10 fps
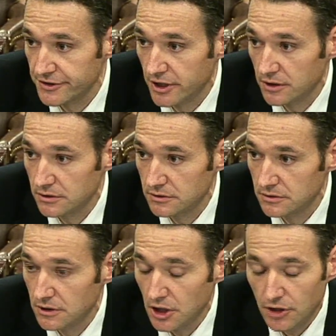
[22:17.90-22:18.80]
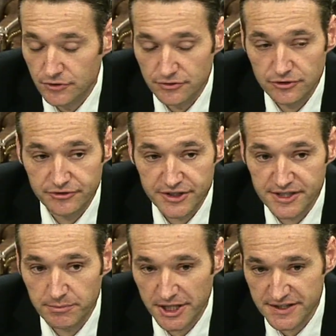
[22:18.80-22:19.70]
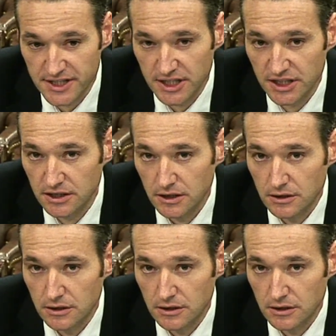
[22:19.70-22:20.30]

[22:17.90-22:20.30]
yeah. The fees are basically